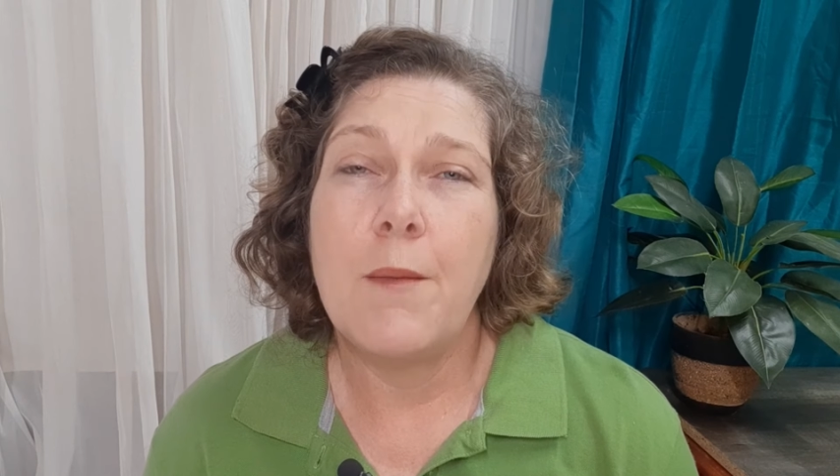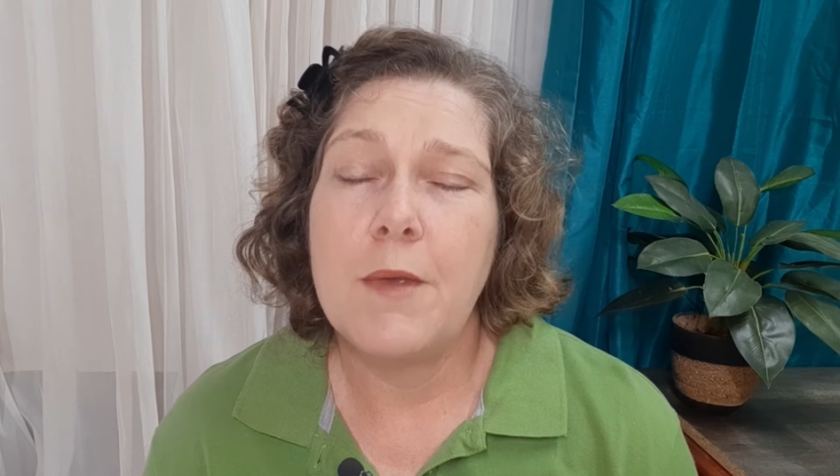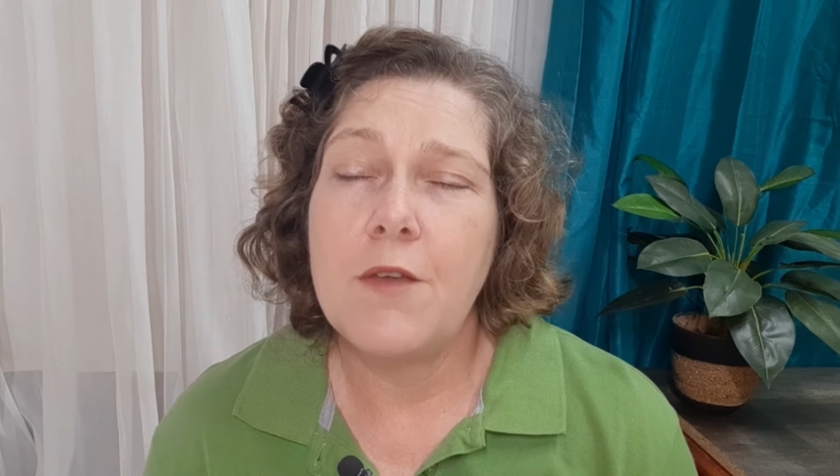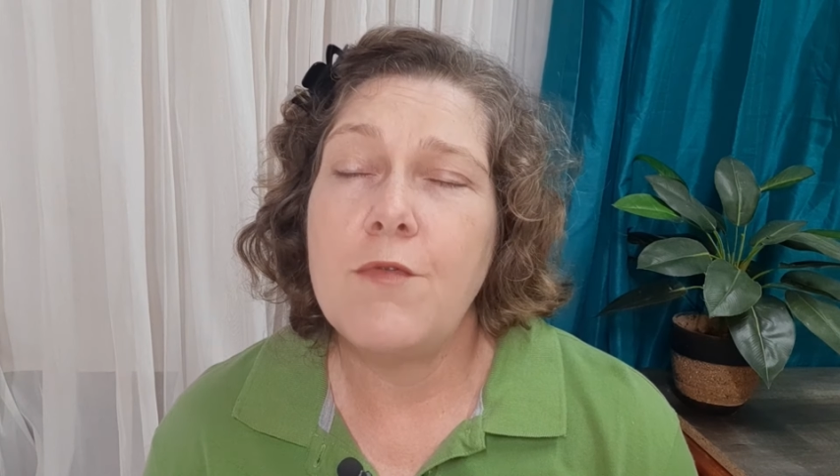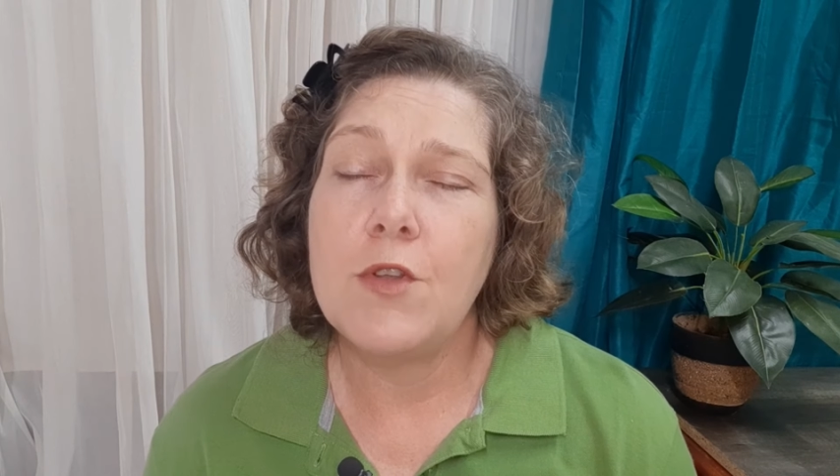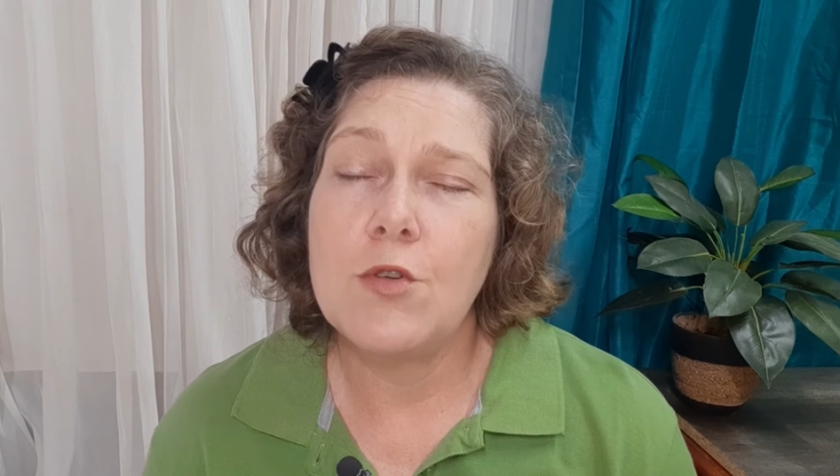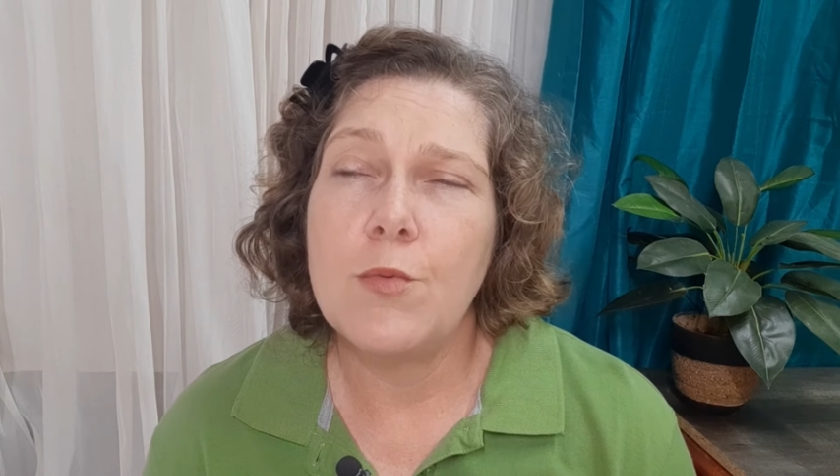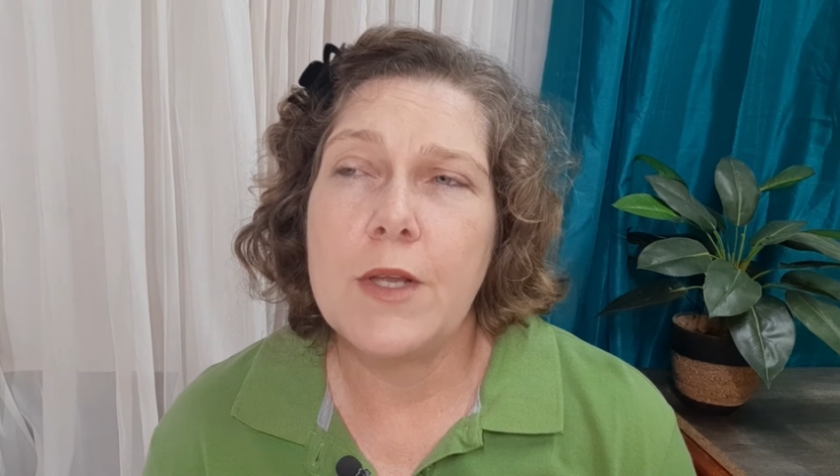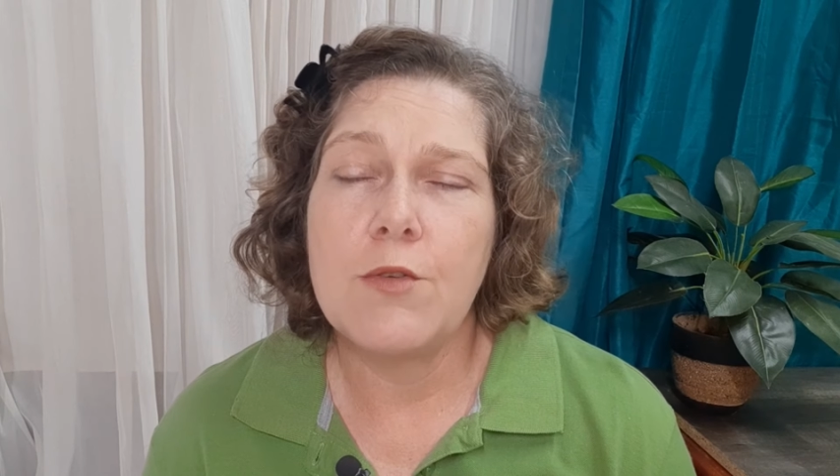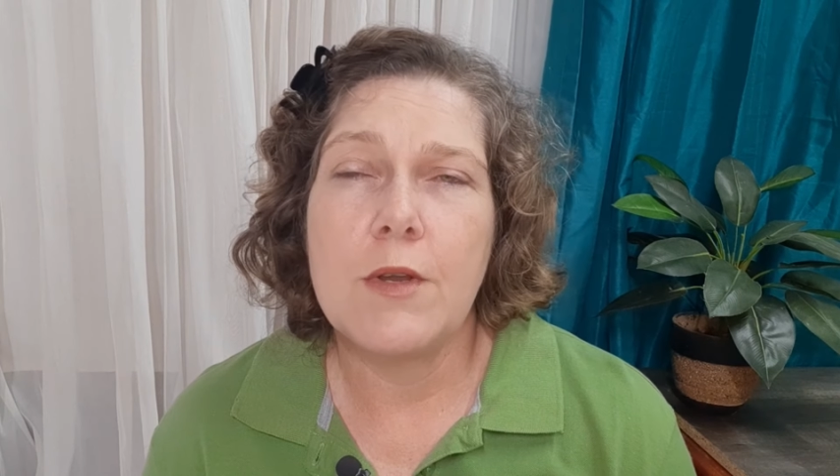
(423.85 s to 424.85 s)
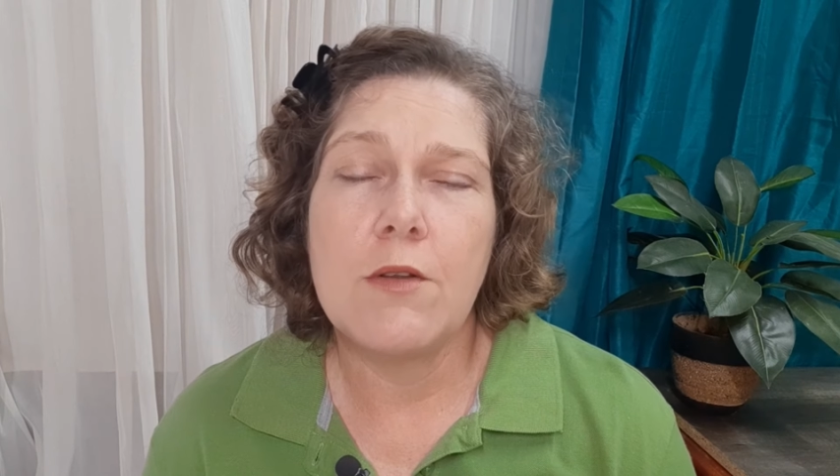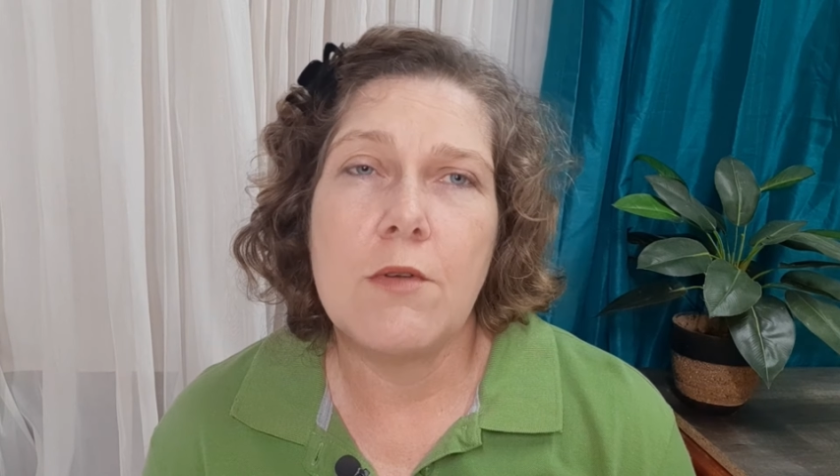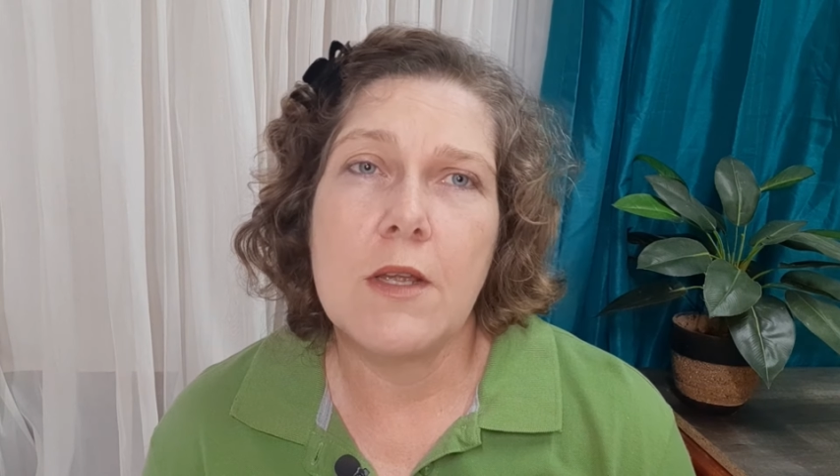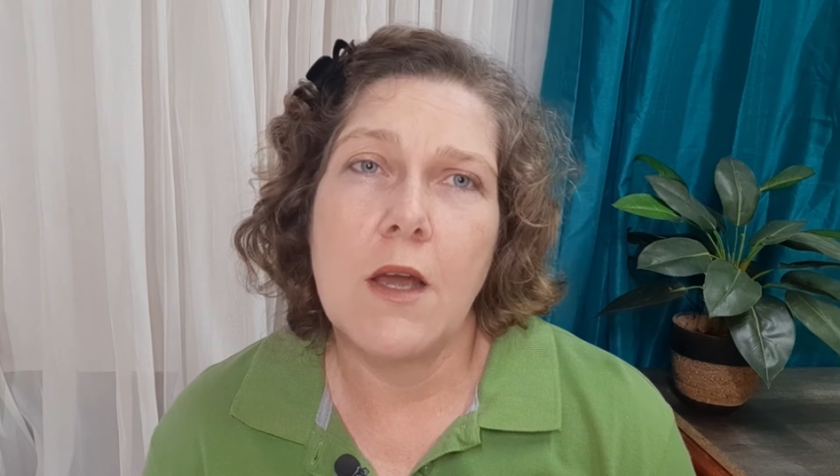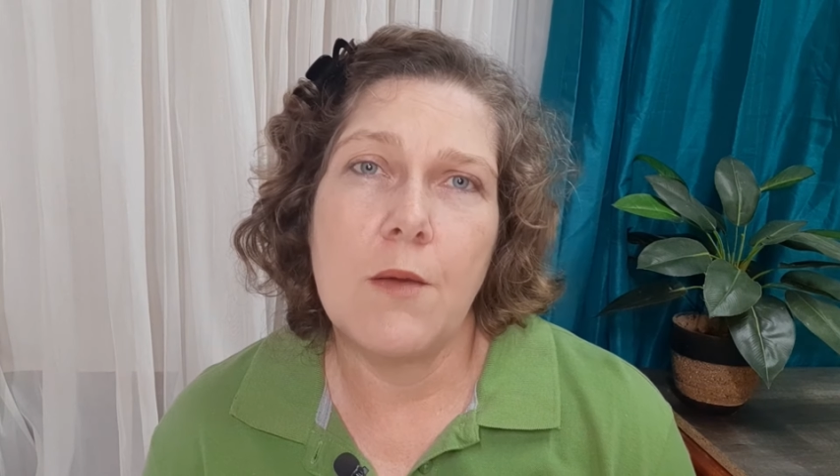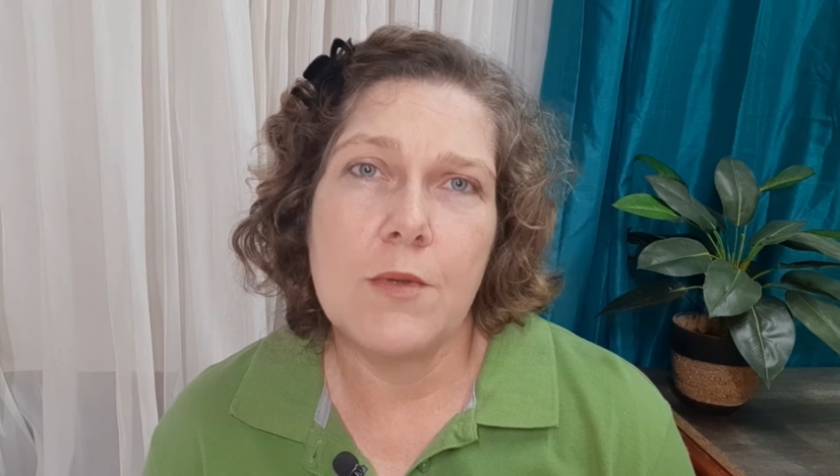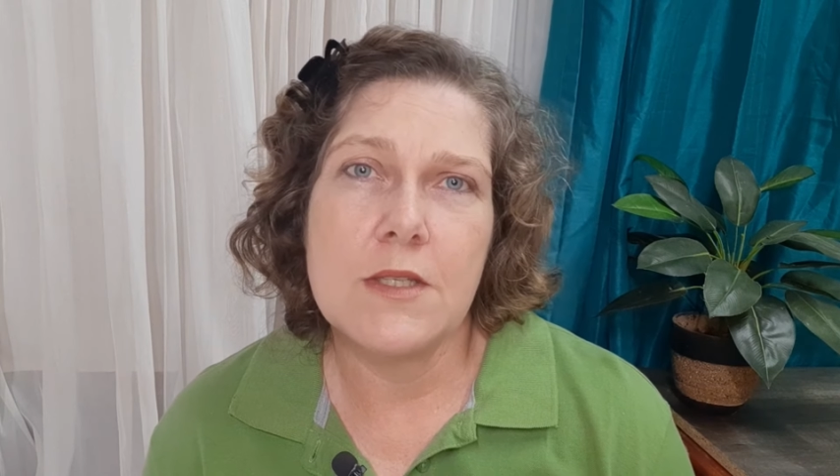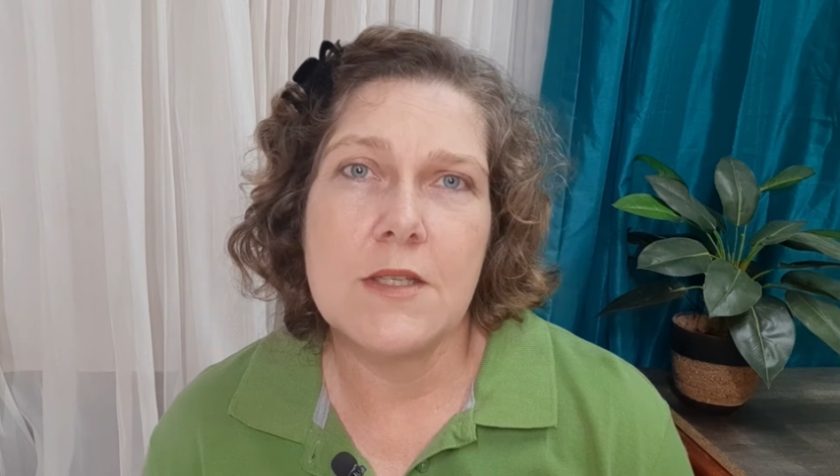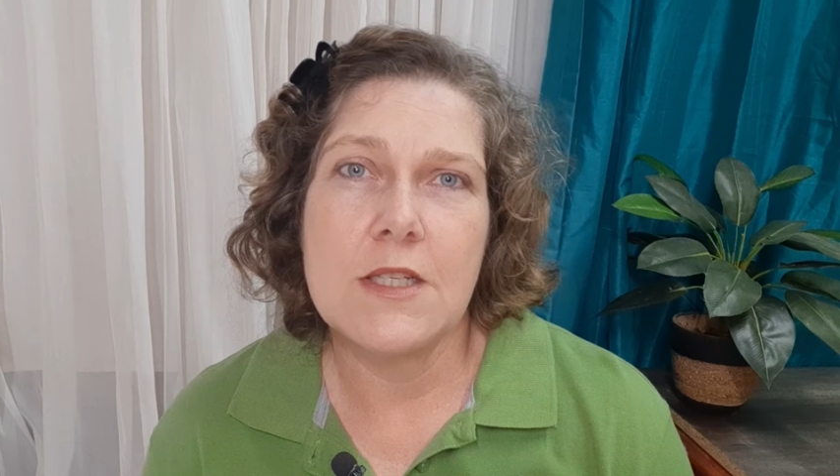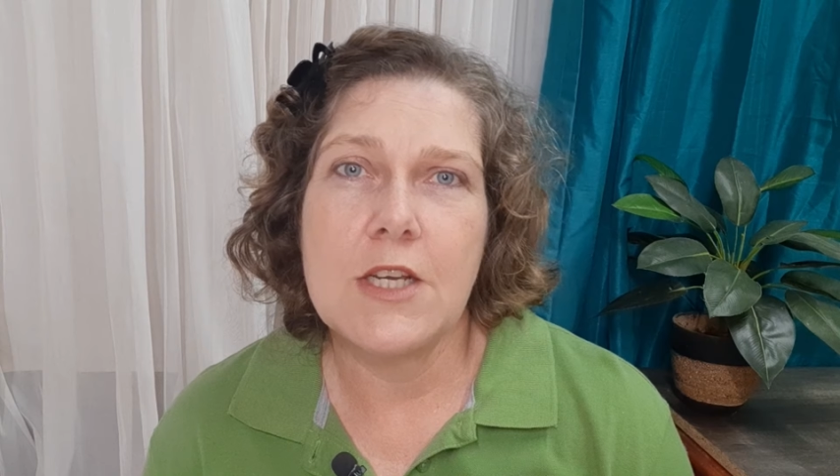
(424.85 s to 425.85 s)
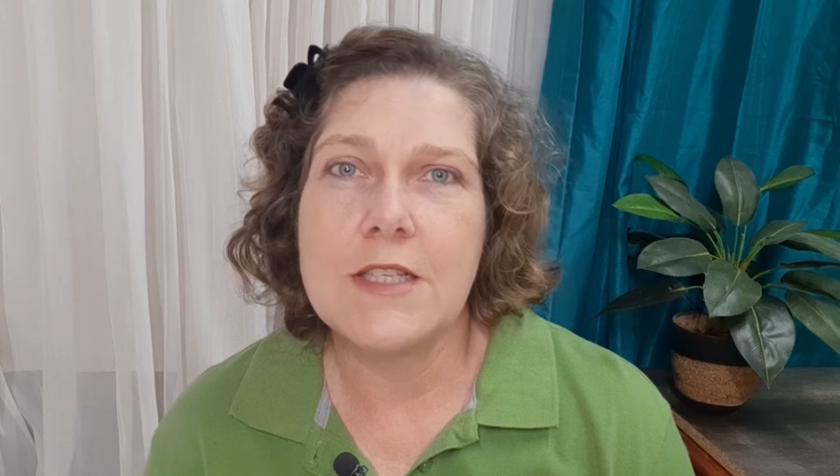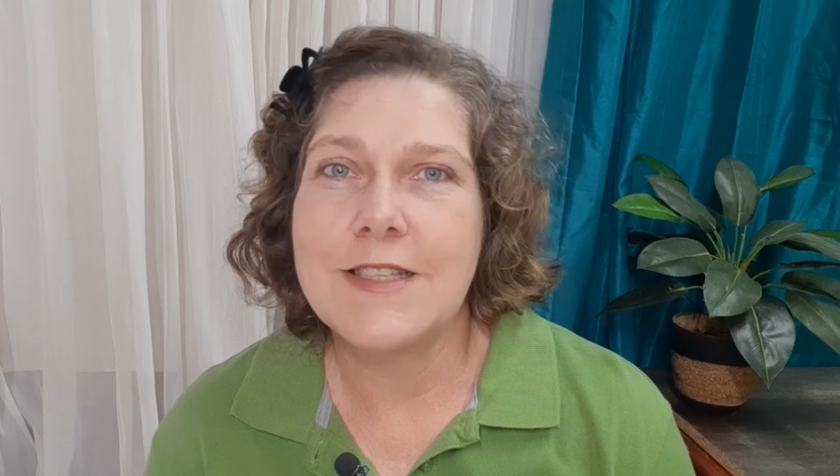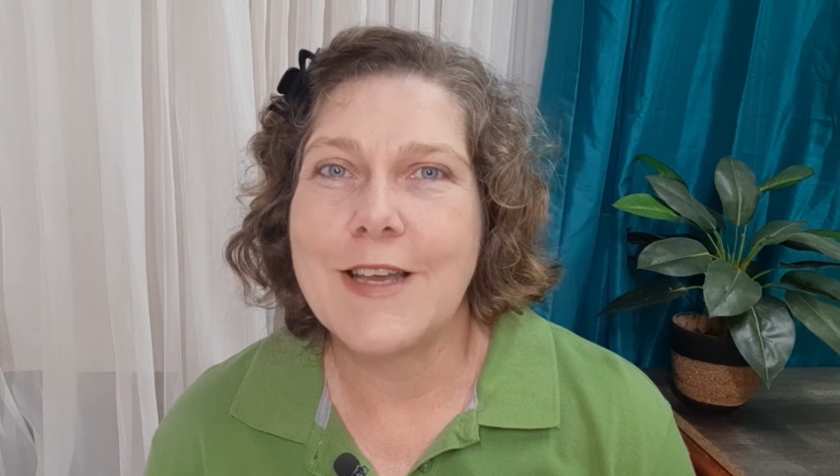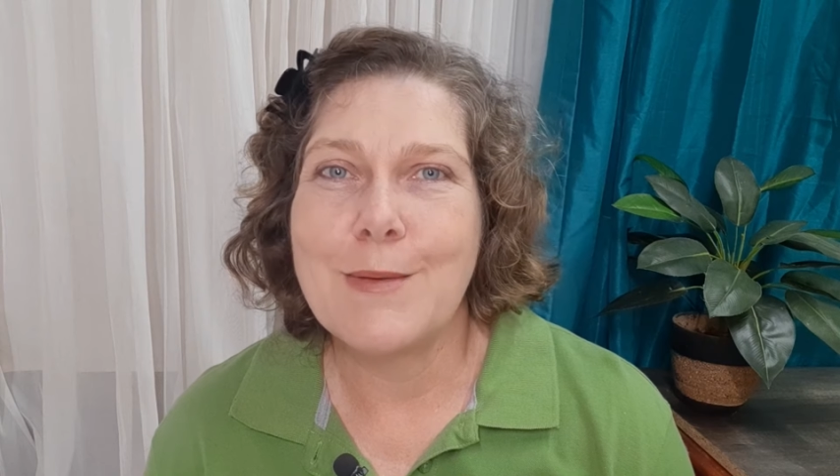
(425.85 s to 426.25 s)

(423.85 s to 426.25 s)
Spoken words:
If you do wet rendering, I would suggest